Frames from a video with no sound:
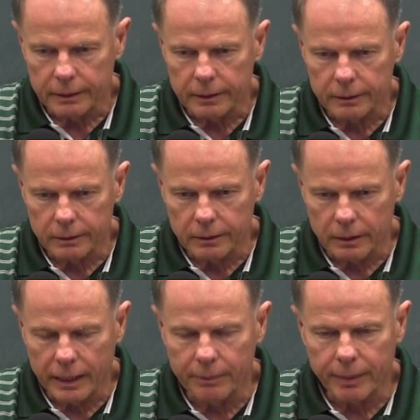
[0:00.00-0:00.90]

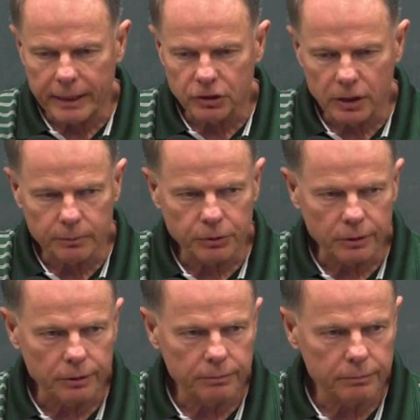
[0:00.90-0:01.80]
The line matchups
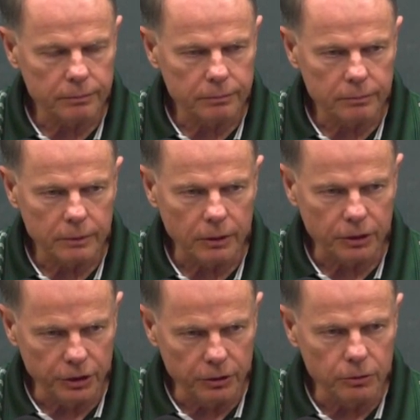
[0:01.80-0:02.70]

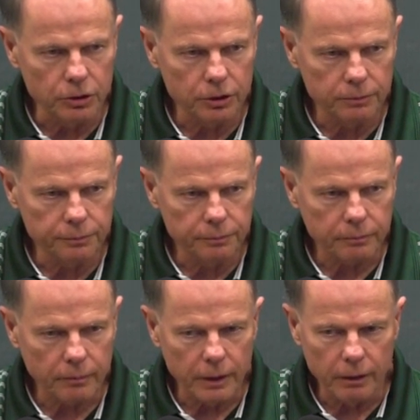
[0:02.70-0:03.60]
are huge.
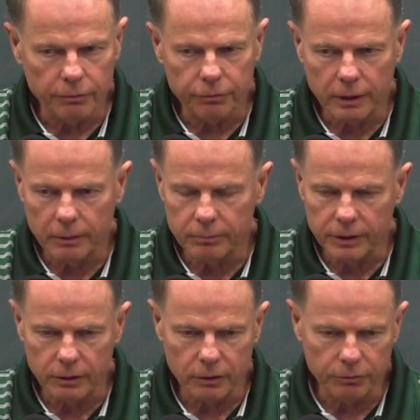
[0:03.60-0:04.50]
If,
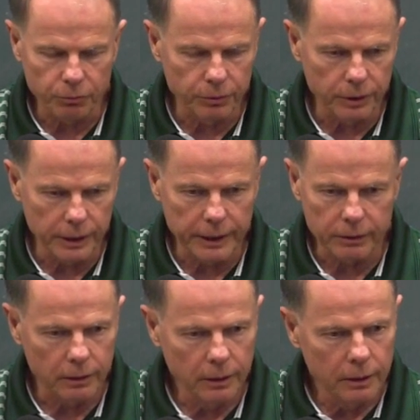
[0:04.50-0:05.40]
you know, if we get